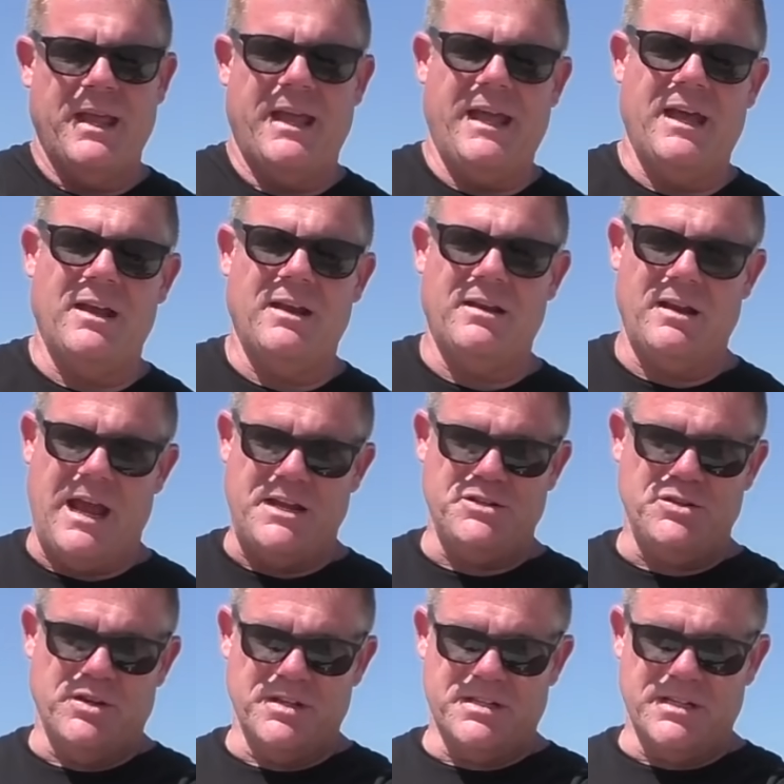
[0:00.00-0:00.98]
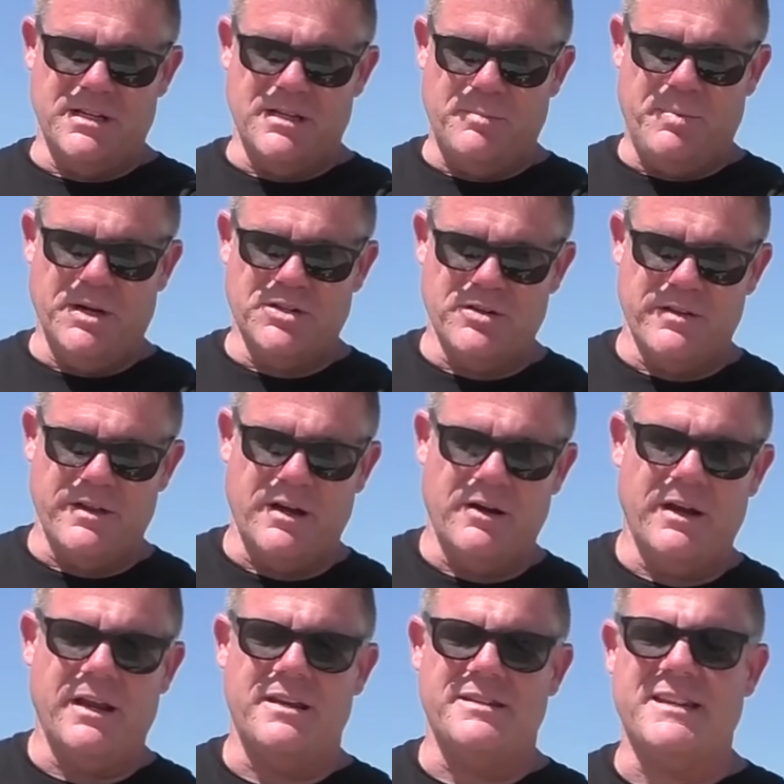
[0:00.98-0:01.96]
And as you can see in the picture
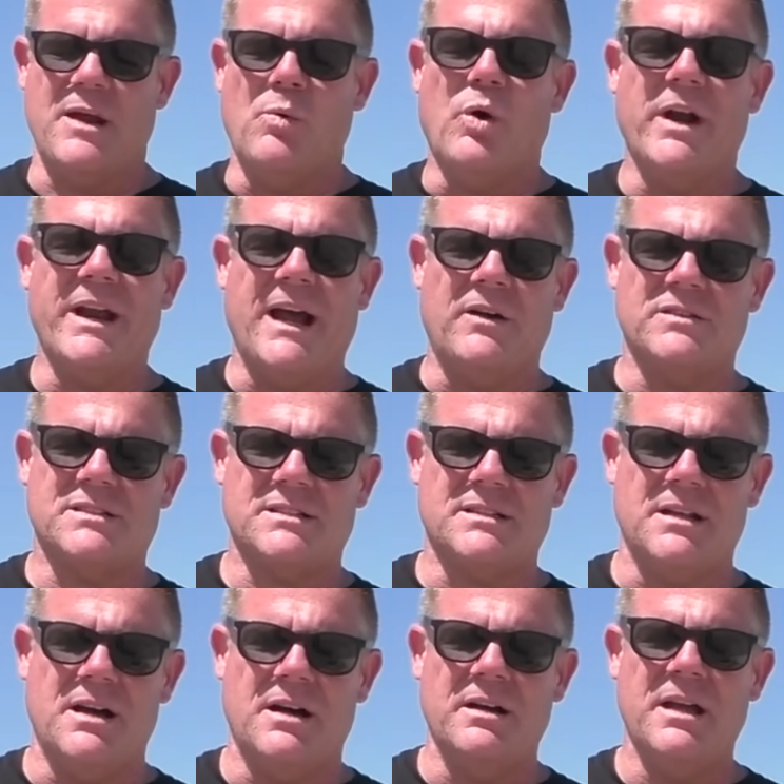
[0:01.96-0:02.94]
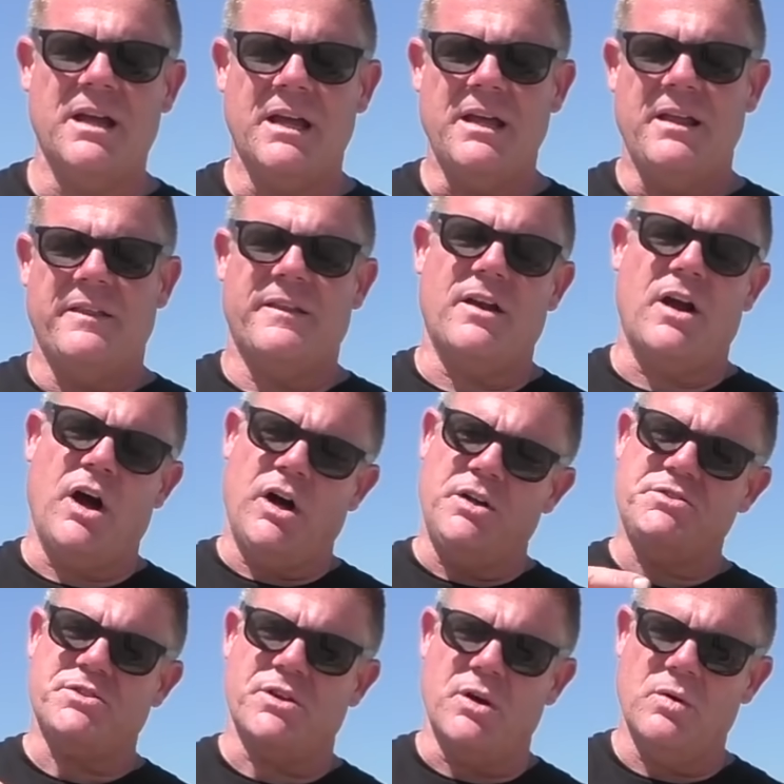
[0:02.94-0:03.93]
there, it is a 1-ounce slug that
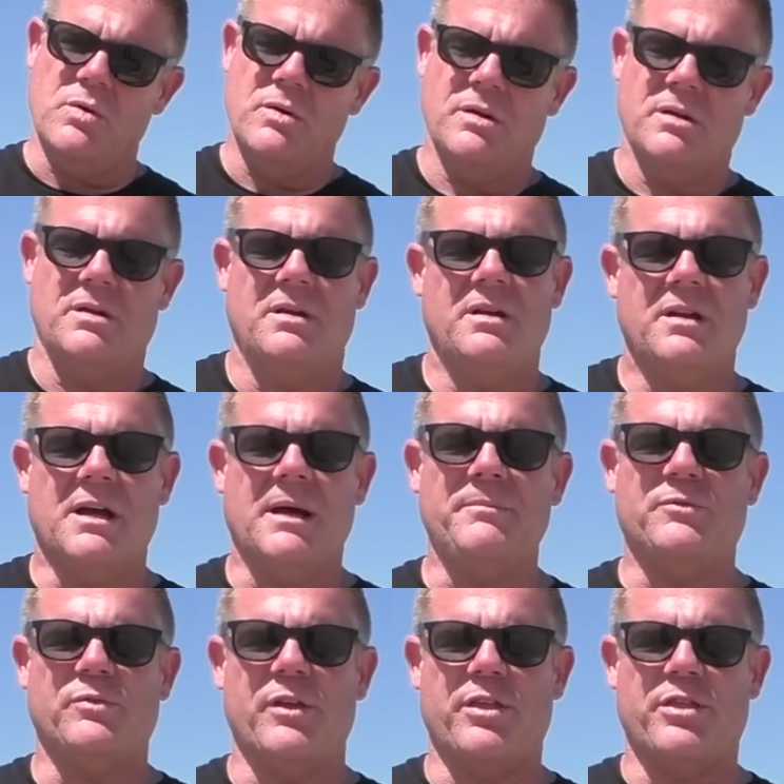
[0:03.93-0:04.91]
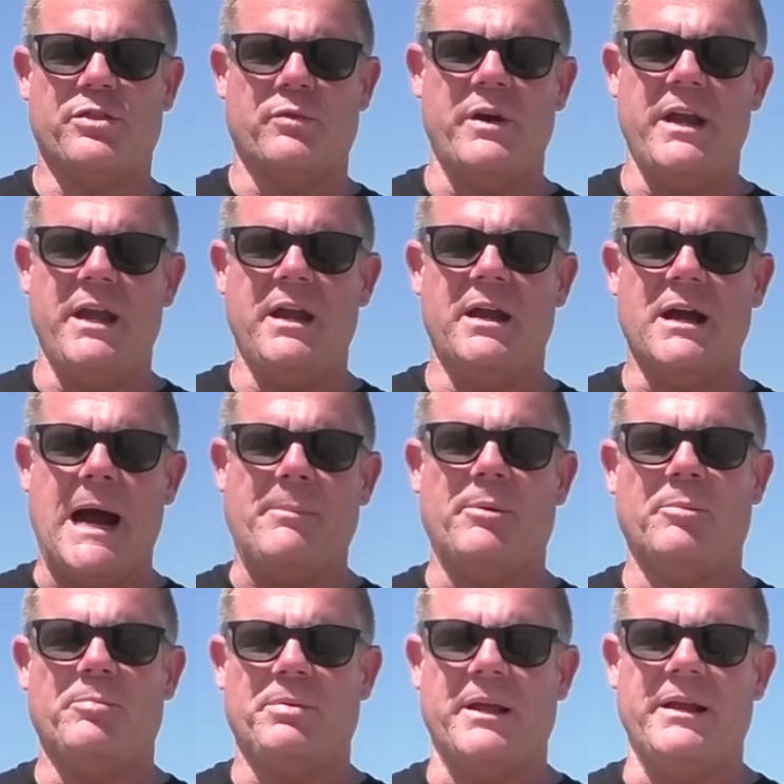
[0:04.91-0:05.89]
also comes with 3
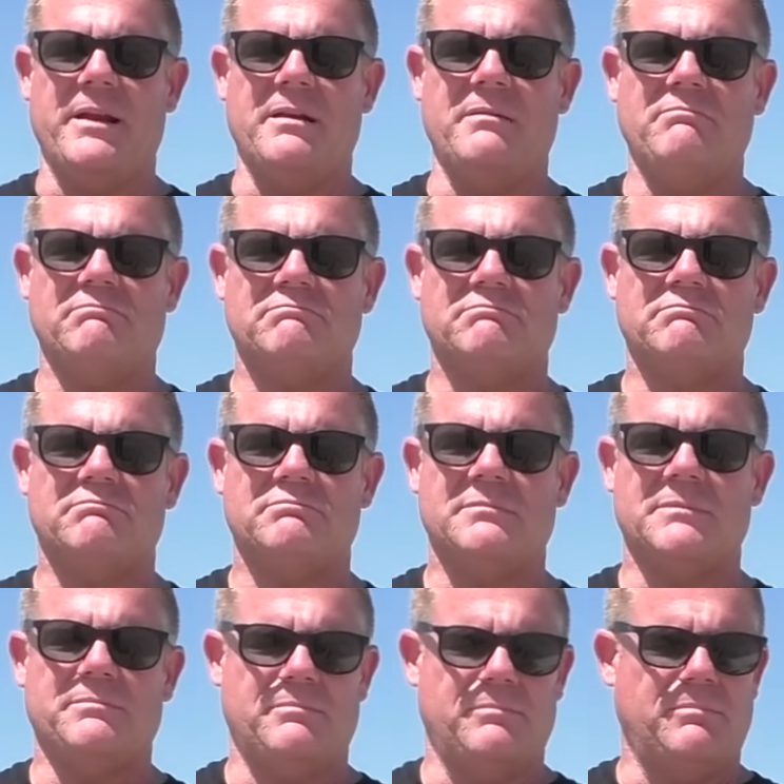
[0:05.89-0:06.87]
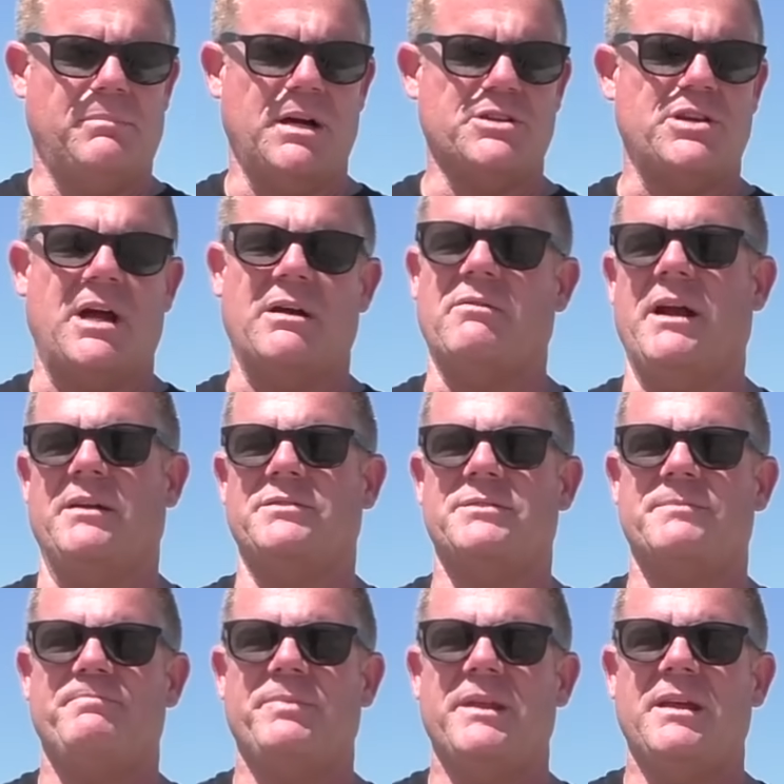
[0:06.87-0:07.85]
copper-plated buckshot
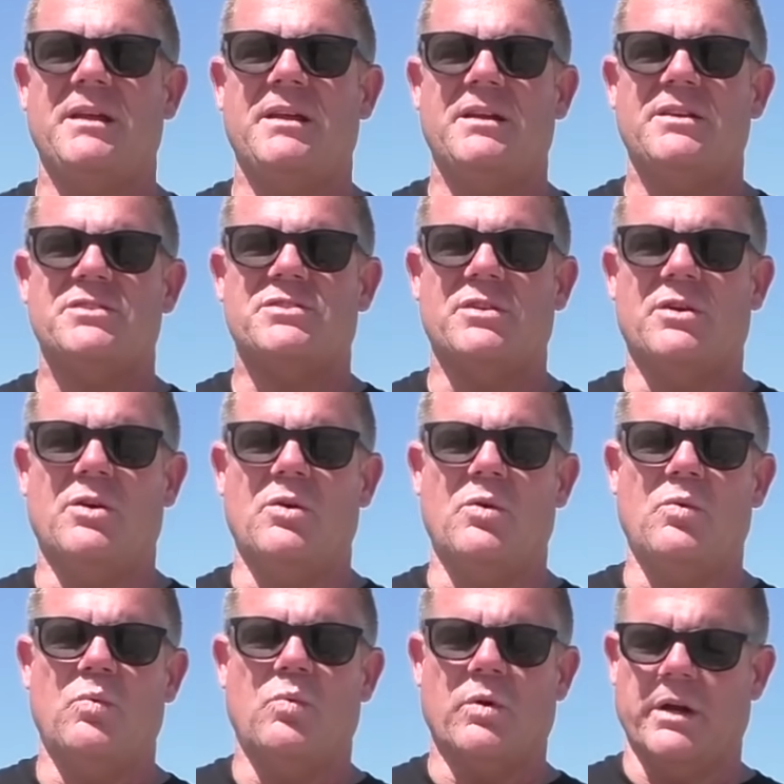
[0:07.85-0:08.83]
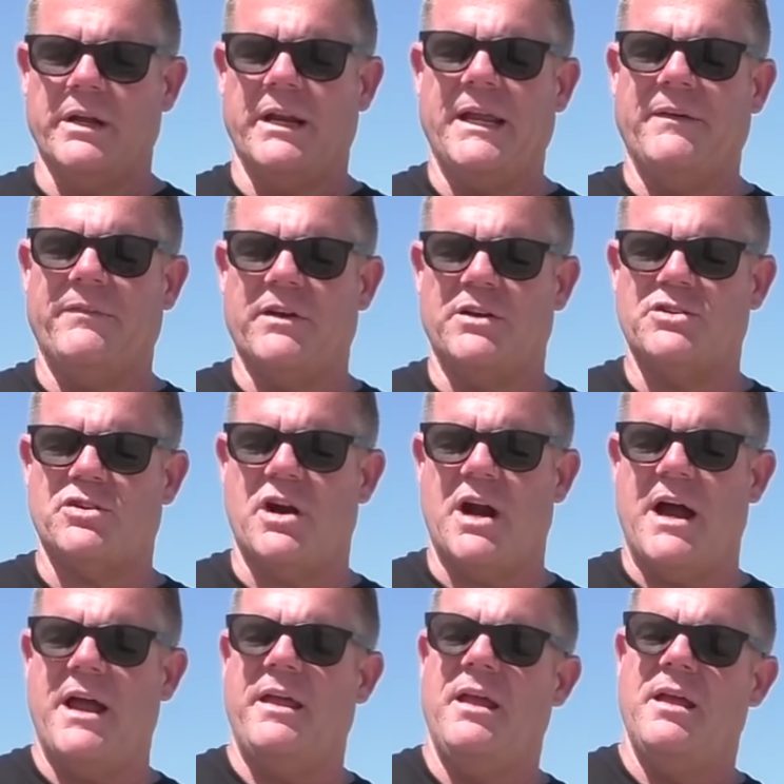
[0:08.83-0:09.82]
rounds. So we're going to give it a
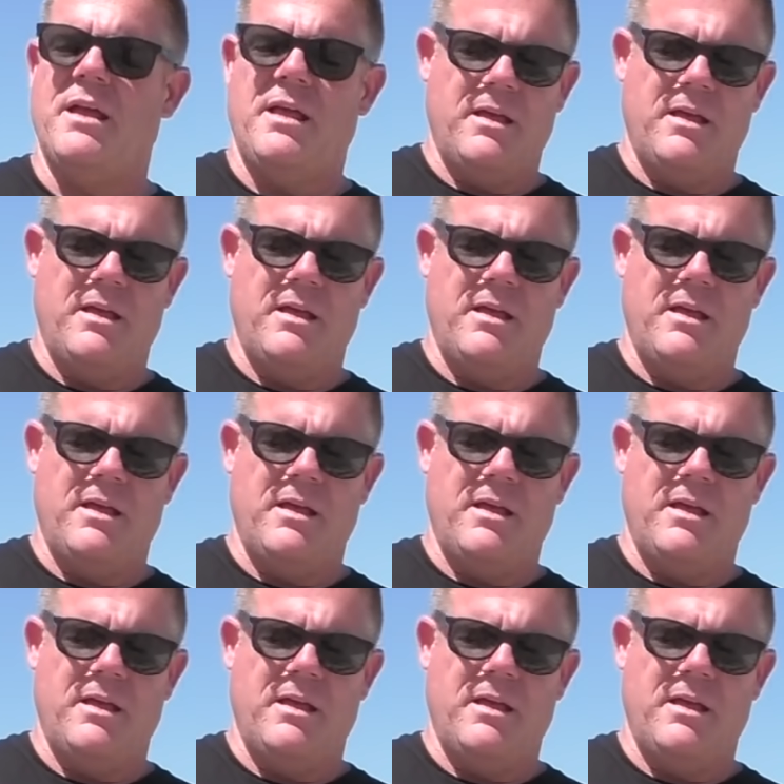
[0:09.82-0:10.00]
try.